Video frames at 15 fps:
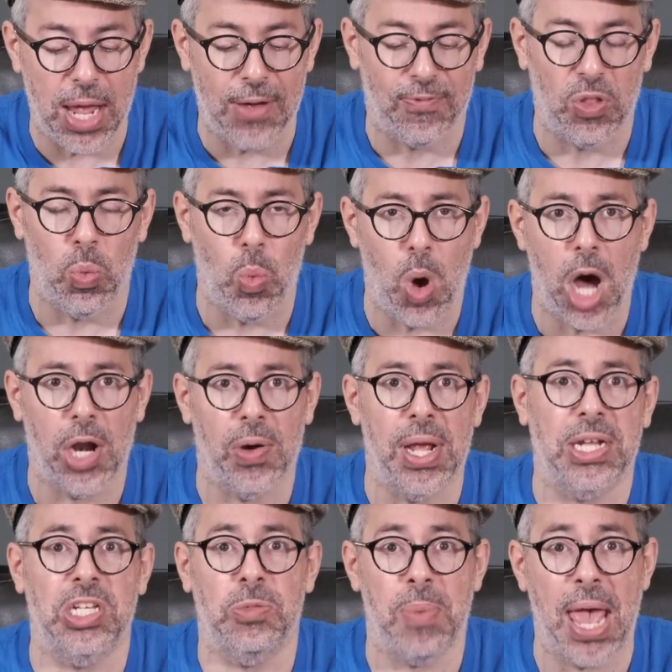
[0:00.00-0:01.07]
if the water
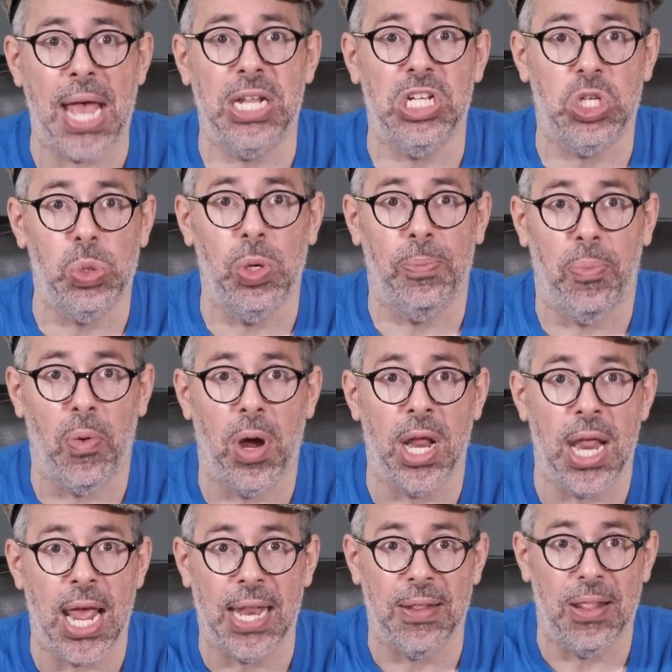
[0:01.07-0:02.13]
expands to a
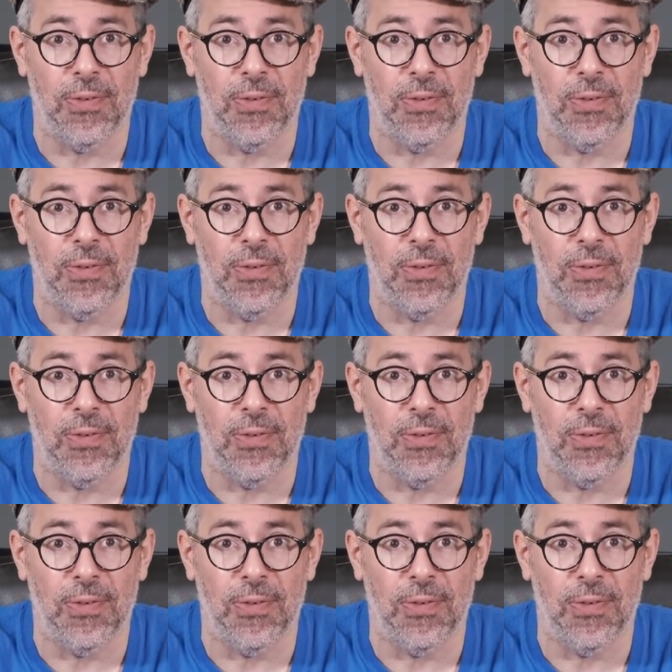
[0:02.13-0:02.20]
point,